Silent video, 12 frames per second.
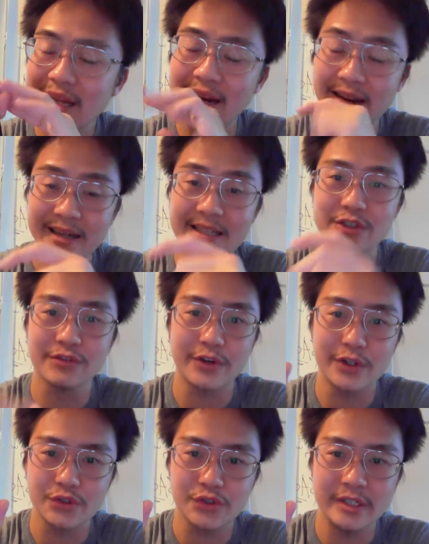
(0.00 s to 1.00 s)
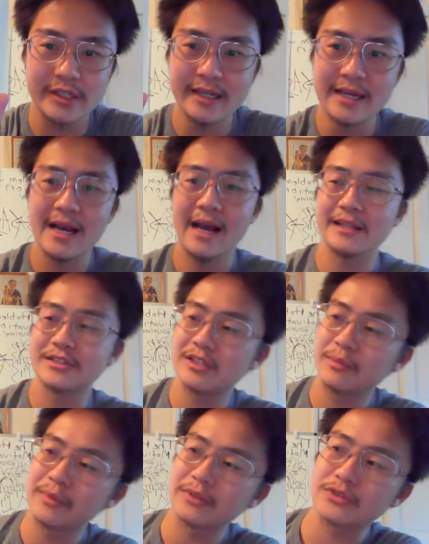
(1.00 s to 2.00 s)
controversy as
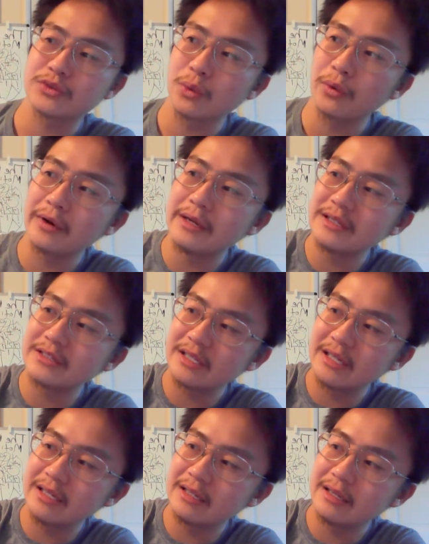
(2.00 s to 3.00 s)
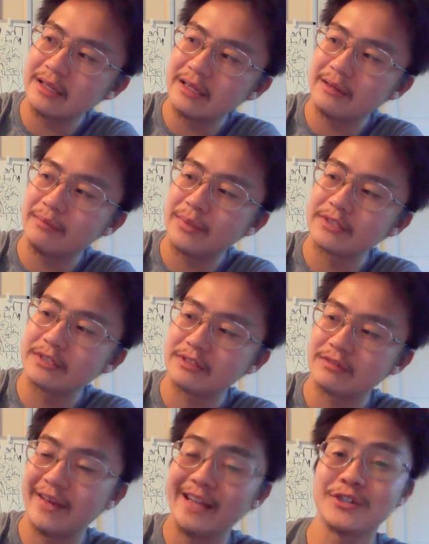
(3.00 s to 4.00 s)
some of the stories in in business
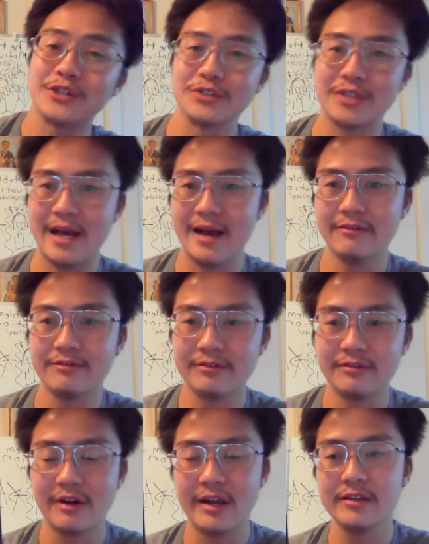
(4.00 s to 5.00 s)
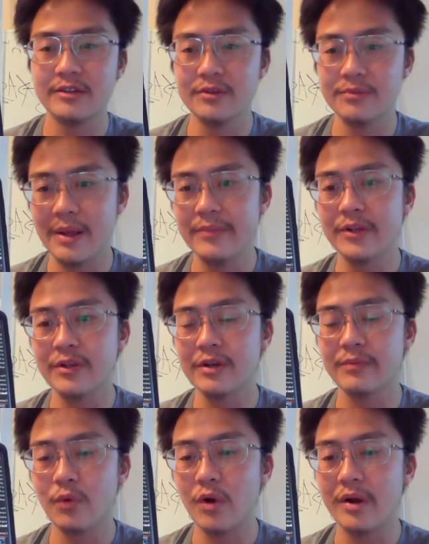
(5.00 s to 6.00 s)
adventures have right you maybe you're
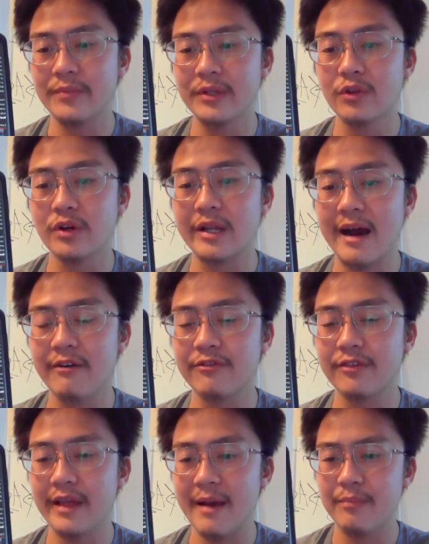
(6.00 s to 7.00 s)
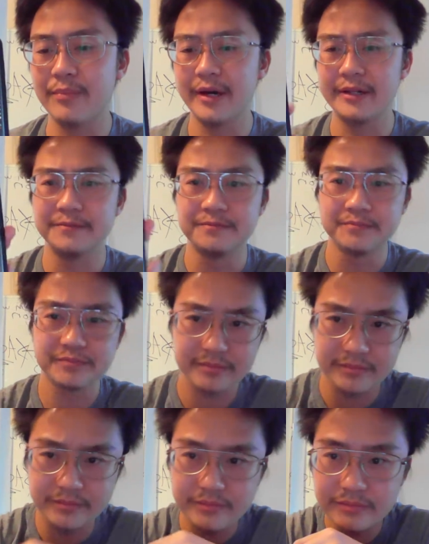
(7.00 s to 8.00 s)
going to want to be looking out for that but
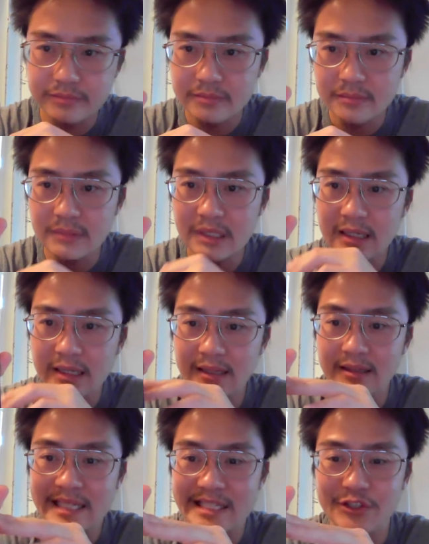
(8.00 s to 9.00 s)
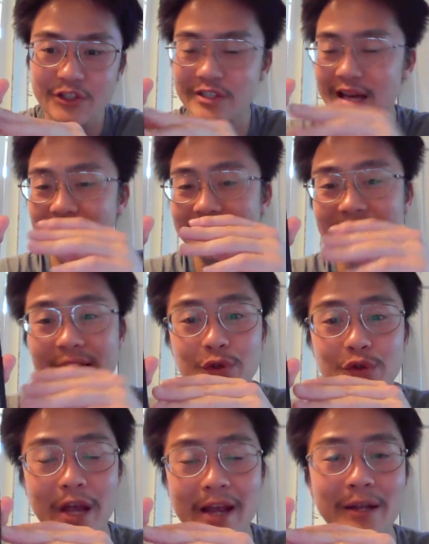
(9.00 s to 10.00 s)
at least just have this
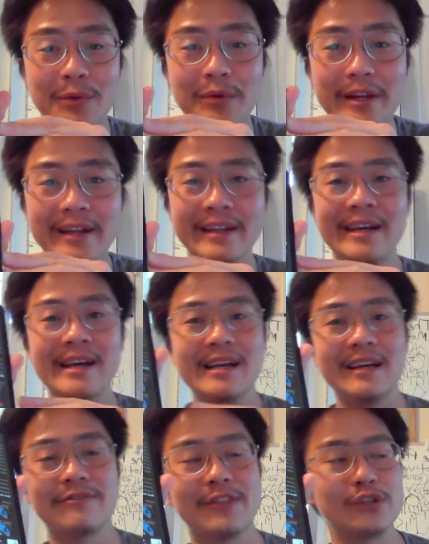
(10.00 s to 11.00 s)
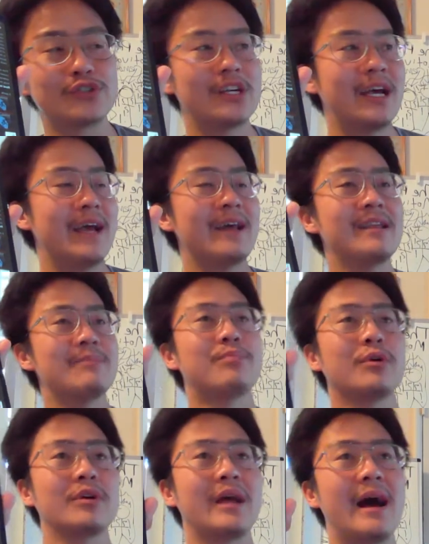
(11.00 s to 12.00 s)
entertaining read if there's any
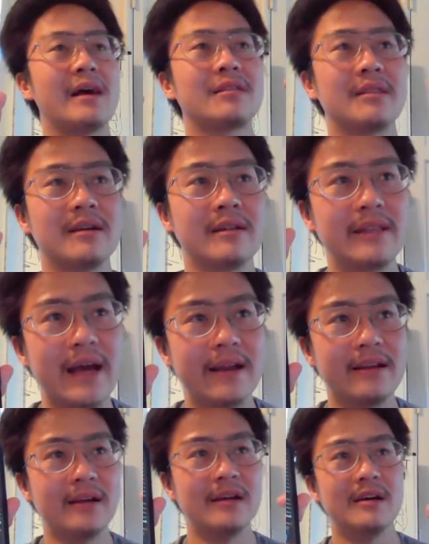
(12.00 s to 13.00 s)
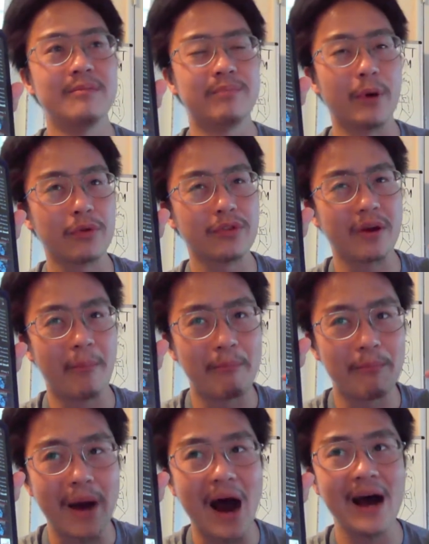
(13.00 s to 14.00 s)
book out there that both
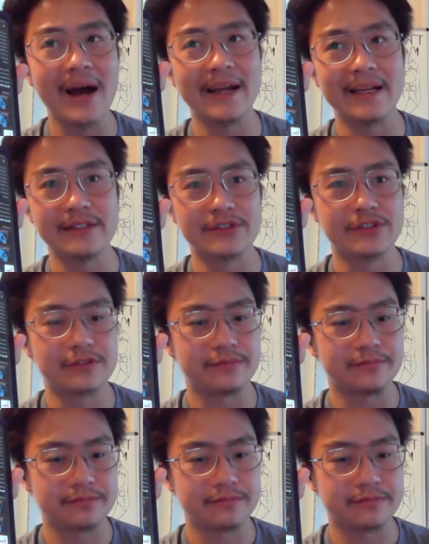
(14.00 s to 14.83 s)
combines